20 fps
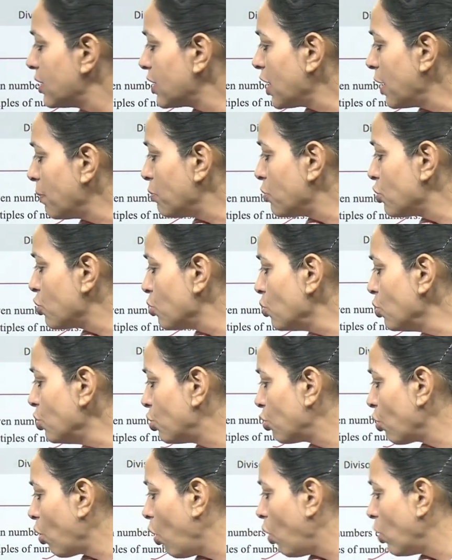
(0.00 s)
step
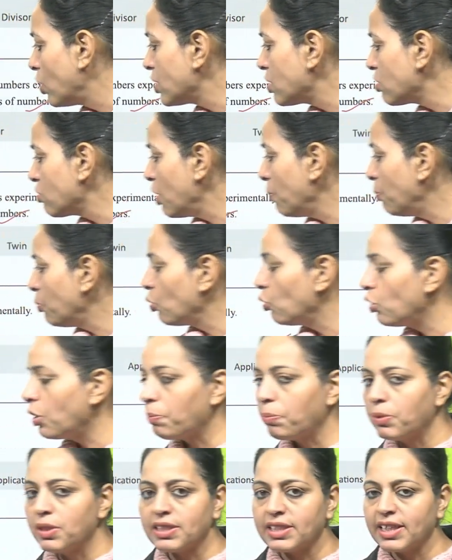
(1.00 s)
2, draw a strip to
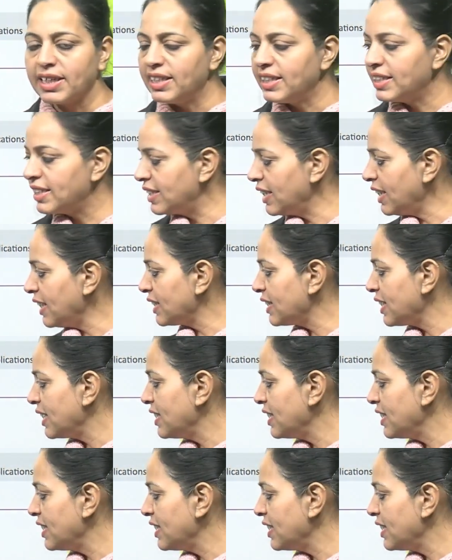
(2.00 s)
represent 6